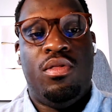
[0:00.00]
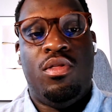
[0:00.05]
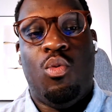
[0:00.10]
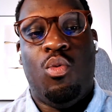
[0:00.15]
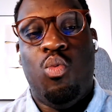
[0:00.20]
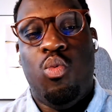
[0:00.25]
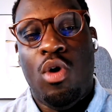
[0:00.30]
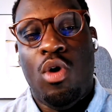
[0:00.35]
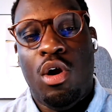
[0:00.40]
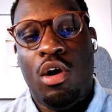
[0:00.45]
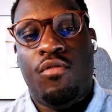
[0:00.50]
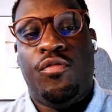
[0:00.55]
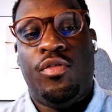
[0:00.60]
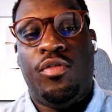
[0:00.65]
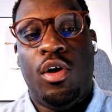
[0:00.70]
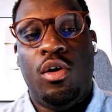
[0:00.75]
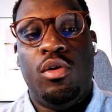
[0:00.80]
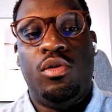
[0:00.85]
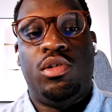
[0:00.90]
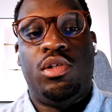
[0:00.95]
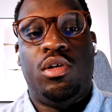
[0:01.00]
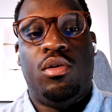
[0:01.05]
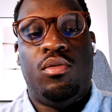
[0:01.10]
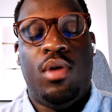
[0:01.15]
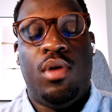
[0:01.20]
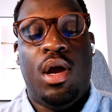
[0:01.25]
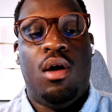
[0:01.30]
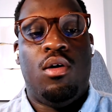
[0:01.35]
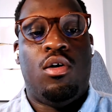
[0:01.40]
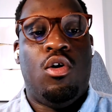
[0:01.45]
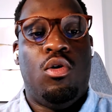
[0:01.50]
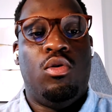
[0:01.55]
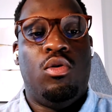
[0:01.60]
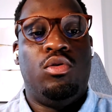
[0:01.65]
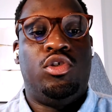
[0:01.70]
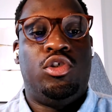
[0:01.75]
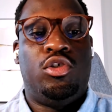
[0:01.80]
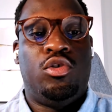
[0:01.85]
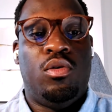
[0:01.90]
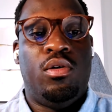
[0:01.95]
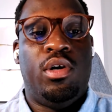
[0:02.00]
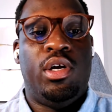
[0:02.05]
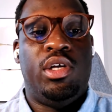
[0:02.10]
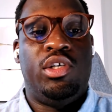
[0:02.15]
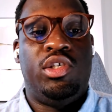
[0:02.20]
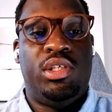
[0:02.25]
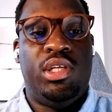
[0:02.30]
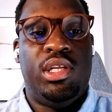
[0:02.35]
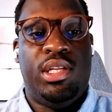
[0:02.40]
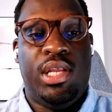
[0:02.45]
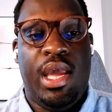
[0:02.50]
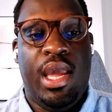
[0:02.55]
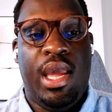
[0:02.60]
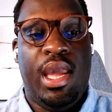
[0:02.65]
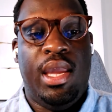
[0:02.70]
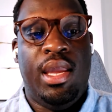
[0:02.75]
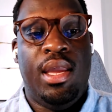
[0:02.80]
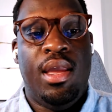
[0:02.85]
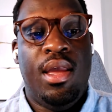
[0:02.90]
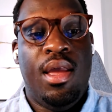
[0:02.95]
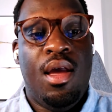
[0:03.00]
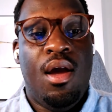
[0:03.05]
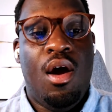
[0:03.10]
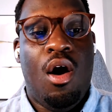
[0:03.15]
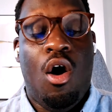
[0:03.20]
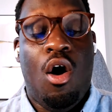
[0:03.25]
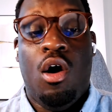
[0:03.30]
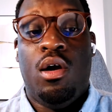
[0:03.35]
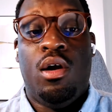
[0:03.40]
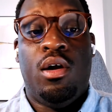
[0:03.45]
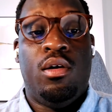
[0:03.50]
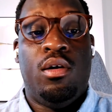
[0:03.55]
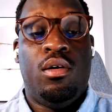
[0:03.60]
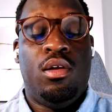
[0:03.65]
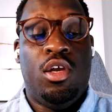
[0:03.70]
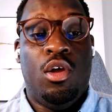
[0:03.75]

the workflows around cold storage today are,